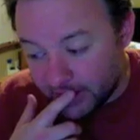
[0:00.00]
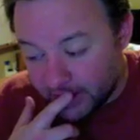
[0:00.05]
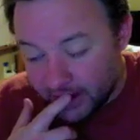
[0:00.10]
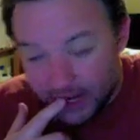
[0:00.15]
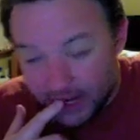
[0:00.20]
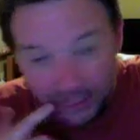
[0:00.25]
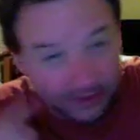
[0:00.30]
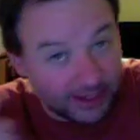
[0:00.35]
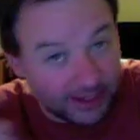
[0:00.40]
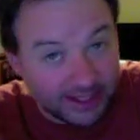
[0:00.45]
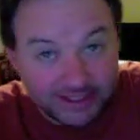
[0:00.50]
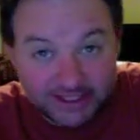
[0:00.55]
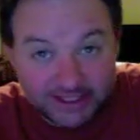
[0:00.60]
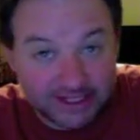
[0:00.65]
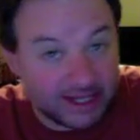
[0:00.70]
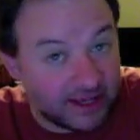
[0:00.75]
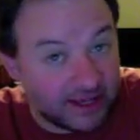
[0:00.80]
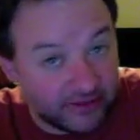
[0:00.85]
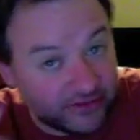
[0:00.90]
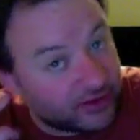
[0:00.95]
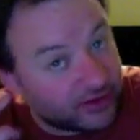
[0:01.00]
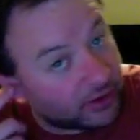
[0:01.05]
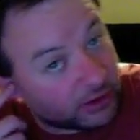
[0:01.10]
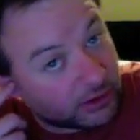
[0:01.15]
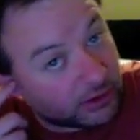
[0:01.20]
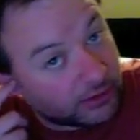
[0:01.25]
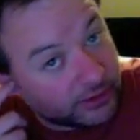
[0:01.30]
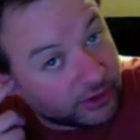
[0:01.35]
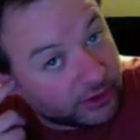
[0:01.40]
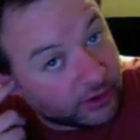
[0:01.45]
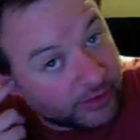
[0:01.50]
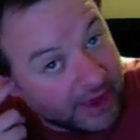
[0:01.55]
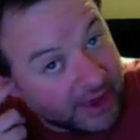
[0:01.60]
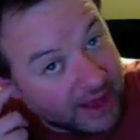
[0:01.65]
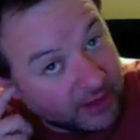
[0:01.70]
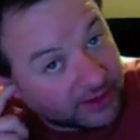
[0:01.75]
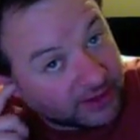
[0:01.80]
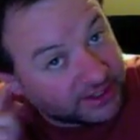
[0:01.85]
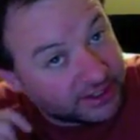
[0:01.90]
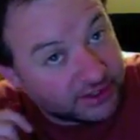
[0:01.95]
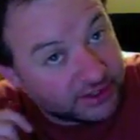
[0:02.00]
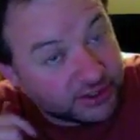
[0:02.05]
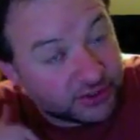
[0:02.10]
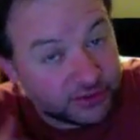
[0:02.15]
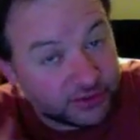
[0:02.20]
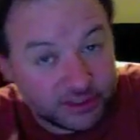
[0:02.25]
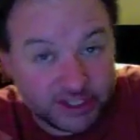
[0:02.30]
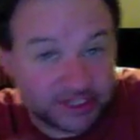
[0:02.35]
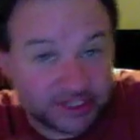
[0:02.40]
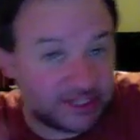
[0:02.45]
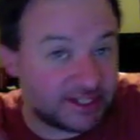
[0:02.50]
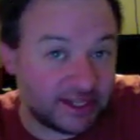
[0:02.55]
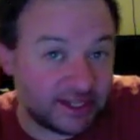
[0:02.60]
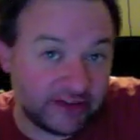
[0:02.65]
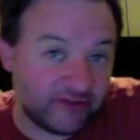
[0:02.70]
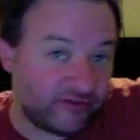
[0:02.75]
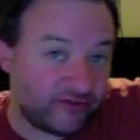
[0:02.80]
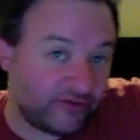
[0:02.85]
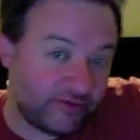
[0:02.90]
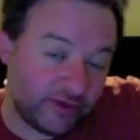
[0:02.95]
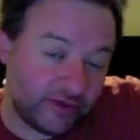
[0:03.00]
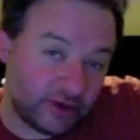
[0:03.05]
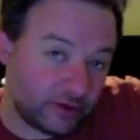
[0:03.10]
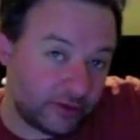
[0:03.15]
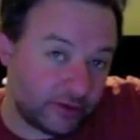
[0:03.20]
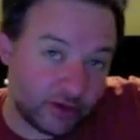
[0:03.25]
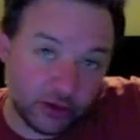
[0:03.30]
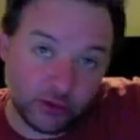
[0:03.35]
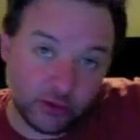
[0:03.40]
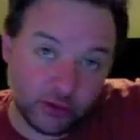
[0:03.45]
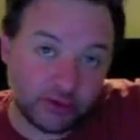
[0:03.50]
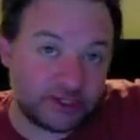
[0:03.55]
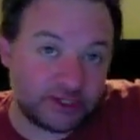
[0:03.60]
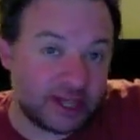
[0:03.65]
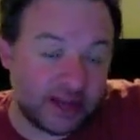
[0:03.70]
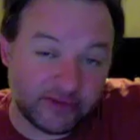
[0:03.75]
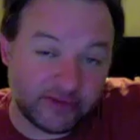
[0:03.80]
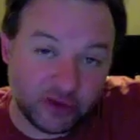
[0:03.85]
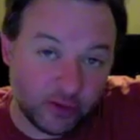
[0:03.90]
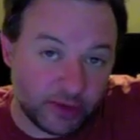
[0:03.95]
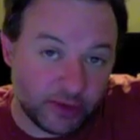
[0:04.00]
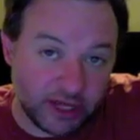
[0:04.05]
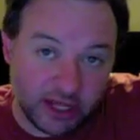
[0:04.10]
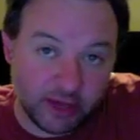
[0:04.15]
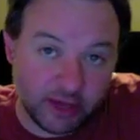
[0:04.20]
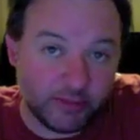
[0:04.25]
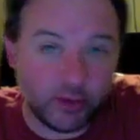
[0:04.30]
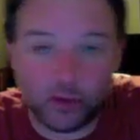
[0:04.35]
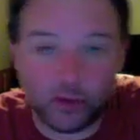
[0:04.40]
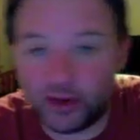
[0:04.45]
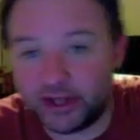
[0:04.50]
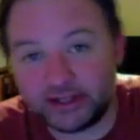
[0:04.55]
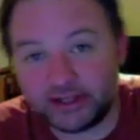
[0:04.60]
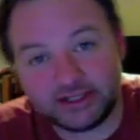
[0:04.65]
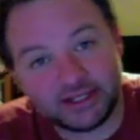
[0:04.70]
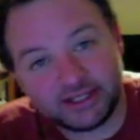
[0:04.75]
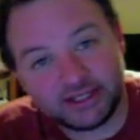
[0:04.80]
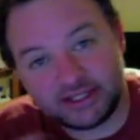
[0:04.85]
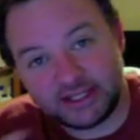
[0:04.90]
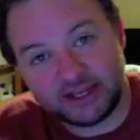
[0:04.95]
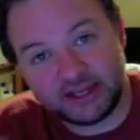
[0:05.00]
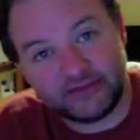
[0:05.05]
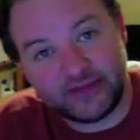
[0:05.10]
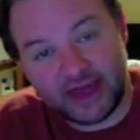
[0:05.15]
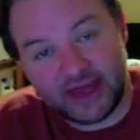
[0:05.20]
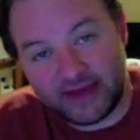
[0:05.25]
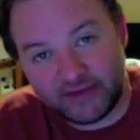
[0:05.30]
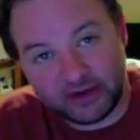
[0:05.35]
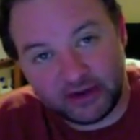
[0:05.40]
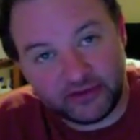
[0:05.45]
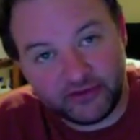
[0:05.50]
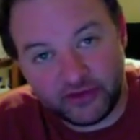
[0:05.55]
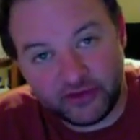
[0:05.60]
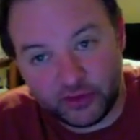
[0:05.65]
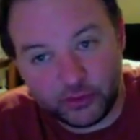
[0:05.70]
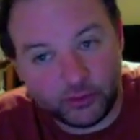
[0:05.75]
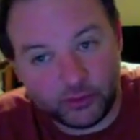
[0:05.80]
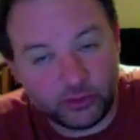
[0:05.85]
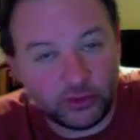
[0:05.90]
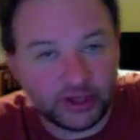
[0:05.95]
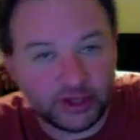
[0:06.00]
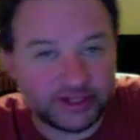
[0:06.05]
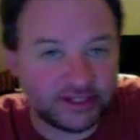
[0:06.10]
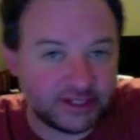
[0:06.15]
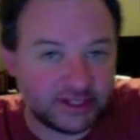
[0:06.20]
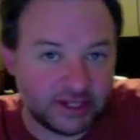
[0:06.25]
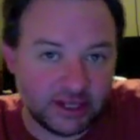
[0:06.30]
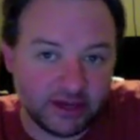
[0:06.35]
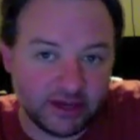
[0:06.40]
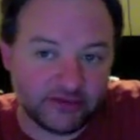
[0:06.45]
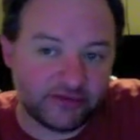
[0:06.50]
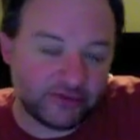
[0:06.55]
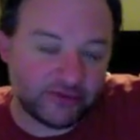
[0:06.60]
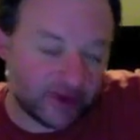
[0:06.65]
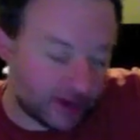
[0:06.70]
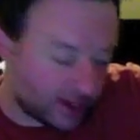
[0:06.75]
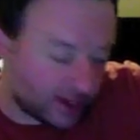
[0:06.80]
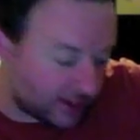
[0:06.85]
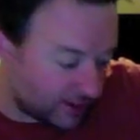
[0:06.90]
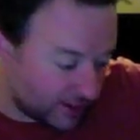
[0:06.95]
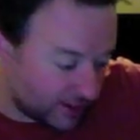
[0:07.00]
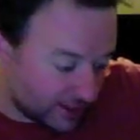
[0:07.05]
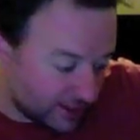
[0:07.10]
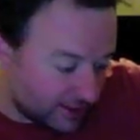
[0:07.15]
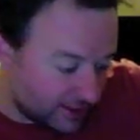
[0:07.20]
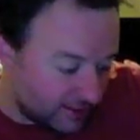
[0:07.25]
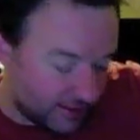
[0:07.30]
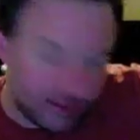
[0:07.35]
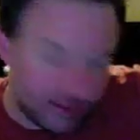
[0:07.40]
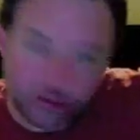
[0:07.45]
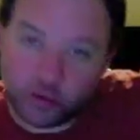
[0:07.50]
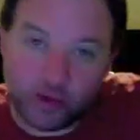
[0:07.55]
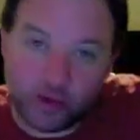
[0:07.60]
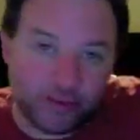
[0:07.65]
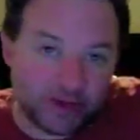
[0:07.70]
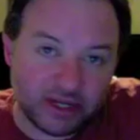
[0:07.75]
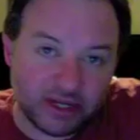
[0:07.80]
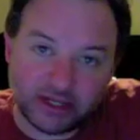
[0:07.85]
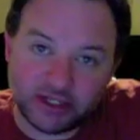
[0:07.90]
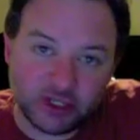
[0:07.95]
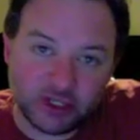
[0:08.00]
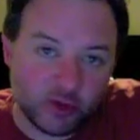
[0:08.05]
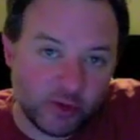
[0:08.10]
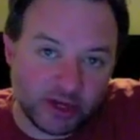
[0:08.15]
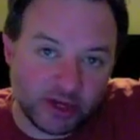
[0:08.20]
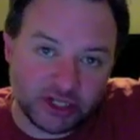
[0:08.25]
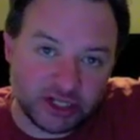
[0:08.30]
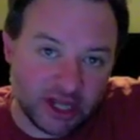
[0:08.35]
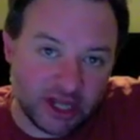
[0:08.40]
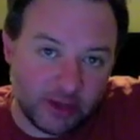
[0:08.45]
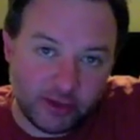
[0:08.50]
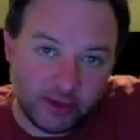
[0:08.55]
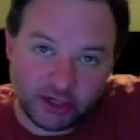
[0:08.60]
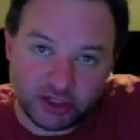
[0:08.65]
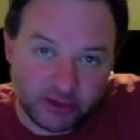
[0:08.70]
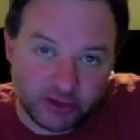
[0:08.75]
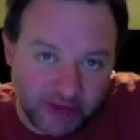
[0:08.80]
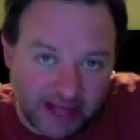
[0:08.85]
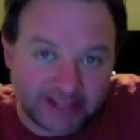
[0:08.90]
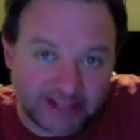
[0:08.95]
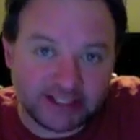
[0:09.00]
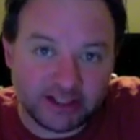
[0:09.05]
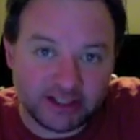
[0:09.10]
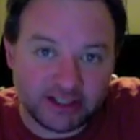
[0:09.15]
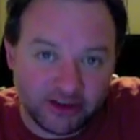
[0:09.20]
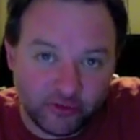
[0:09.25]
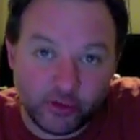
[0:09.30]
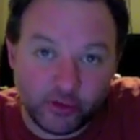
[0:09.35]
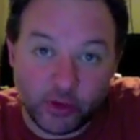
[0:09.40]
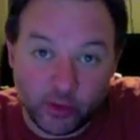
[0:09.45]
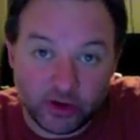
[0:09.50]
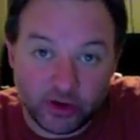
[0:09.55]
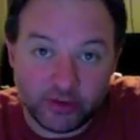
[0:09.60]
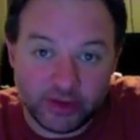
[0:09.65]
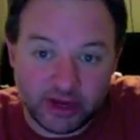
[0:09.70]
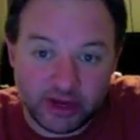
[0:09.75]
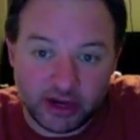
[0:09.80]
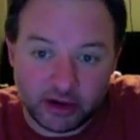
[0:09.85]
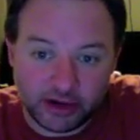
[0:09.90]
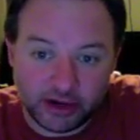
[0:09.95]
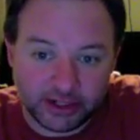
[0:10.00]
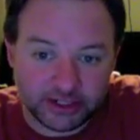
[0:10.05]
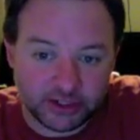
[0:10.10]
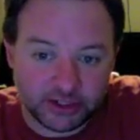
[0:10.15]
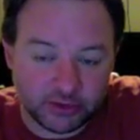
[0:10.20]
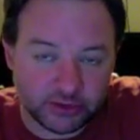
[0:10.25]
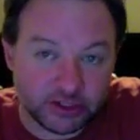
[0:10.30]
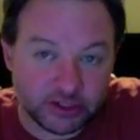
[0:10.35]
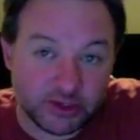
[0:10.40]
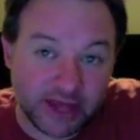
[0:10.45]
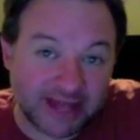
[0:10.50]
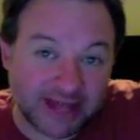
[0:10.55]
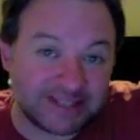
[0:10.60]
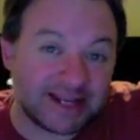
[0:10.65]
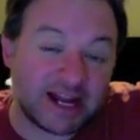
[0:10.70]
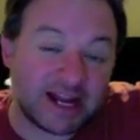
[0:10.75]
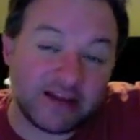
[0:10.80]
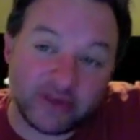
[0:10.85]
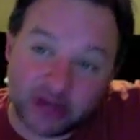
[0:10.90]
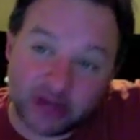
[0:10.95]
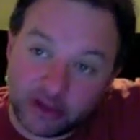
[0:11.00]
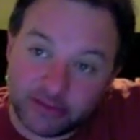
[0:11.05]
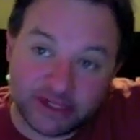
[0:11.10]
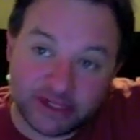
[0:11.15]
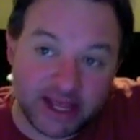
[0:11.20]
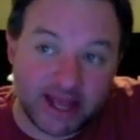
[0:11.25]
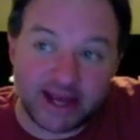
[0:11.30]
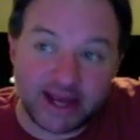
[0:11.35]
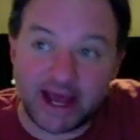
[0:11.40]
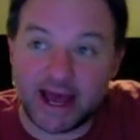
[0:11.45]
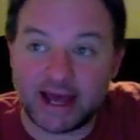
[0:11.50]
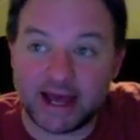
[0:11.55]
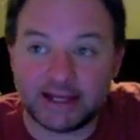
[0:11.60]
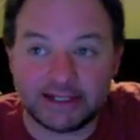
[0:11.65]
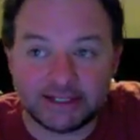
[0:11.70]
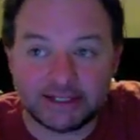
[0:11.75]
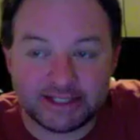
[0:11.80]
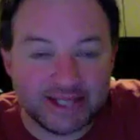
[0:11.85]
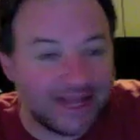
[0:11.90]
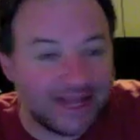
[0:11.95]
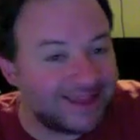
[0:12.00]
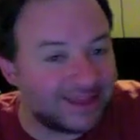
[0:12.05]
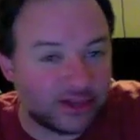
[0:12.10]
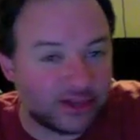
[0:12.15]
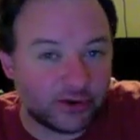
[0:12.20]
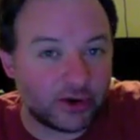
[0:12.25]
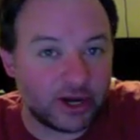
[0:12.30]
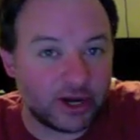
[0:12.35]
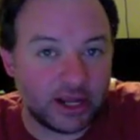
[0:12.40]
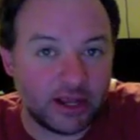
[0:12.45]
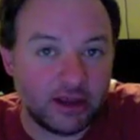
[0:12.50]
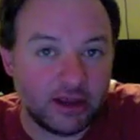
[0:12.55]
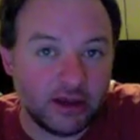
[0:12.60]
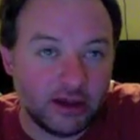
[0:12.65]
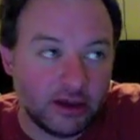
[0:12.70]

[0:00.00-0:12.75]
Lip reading: and let's see if there are balance issues. Let's see if the nukes have too many hit points. Let's see if they have enough fuel. Let's see if this weapon does too much damage. So that's stuff we want to be hearing too. So that's kind of an update at 10:30